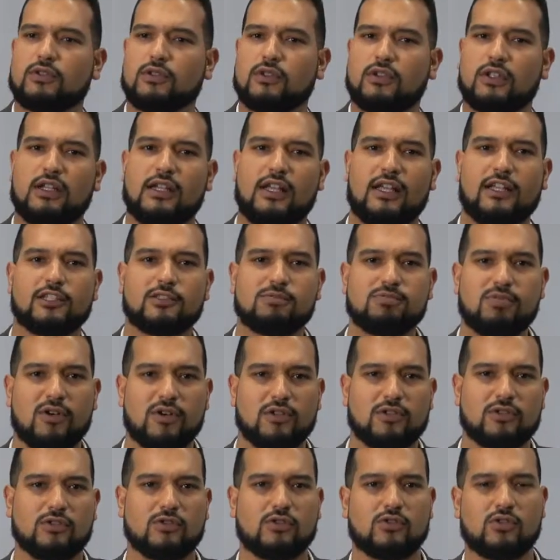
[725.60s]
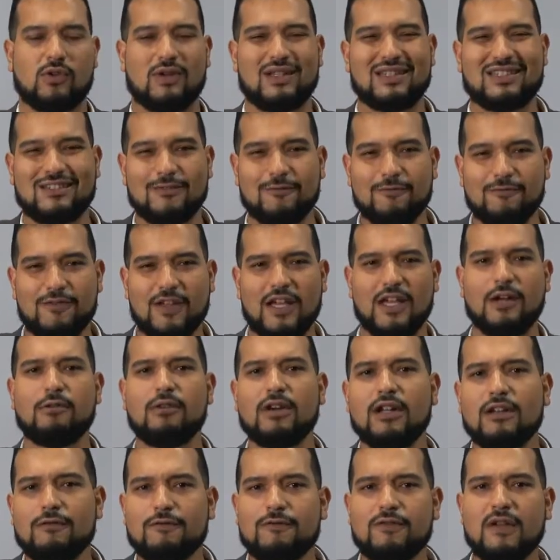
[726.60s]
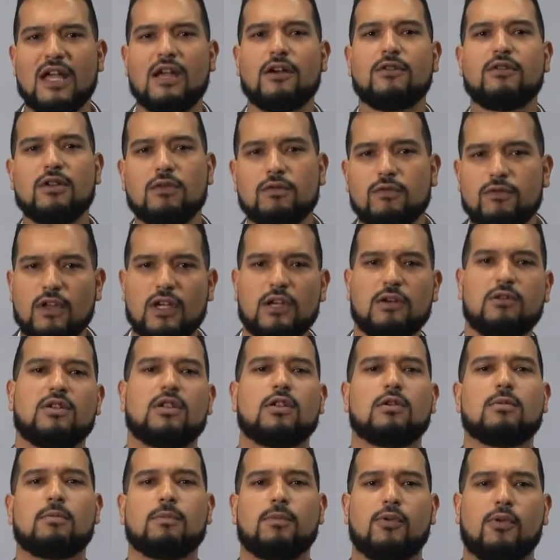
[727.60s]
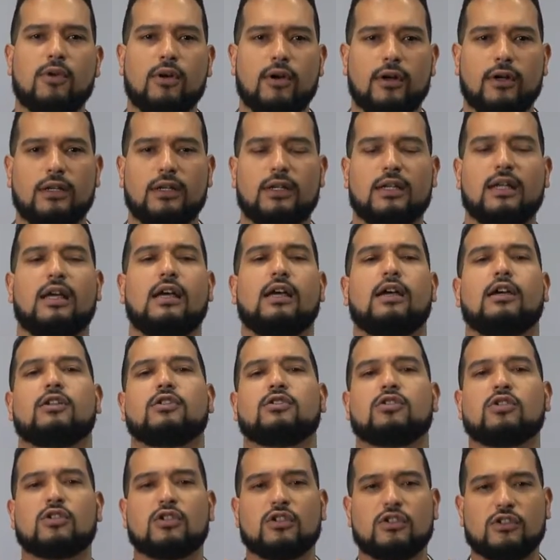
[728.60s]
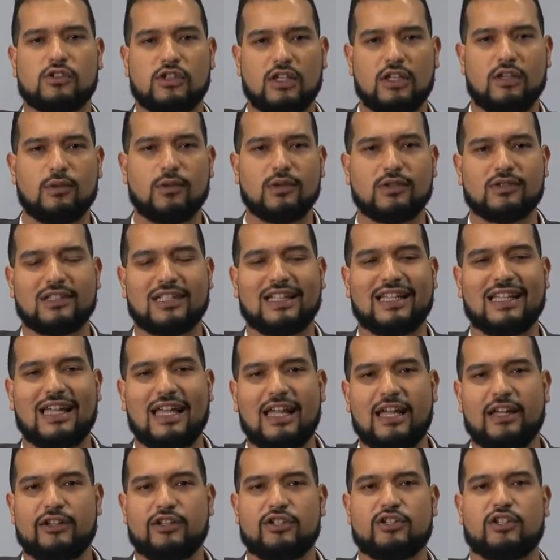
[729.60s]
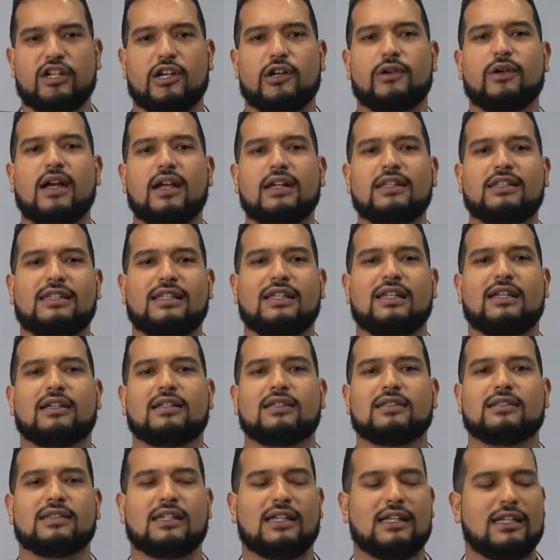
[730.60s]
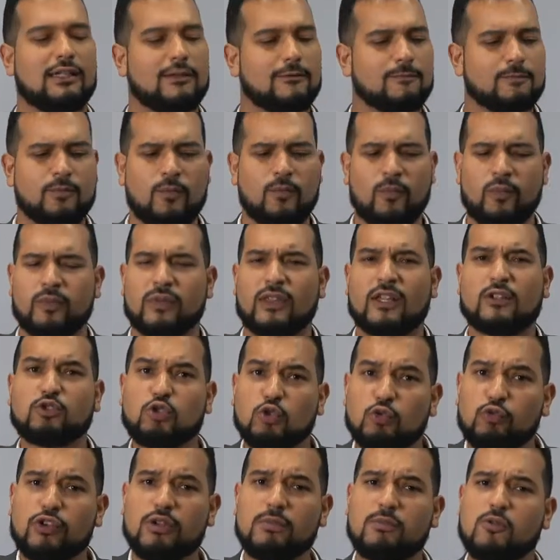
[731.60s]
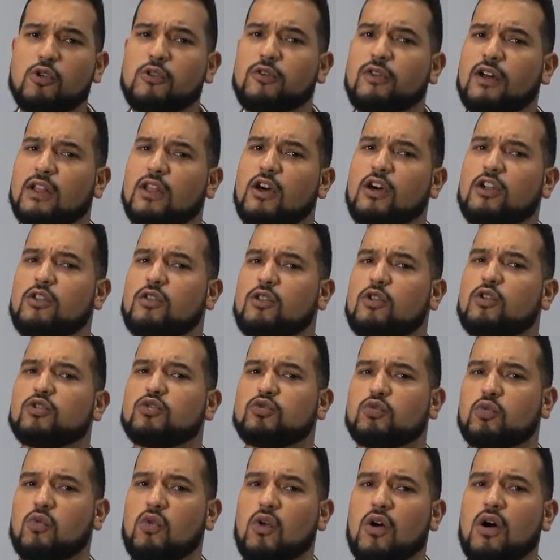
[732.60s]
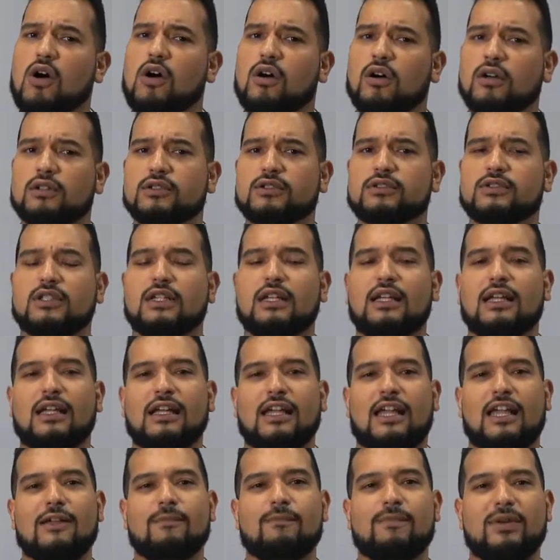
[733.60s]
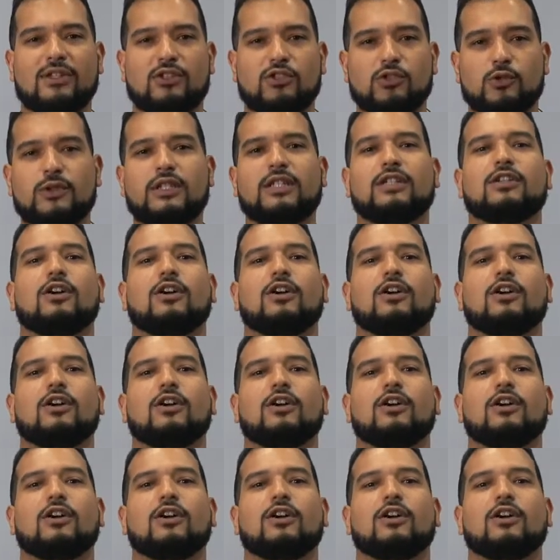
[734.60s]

to the next person. So it's very, very, very important to continuously share ideas and to remove a lot of those walls in between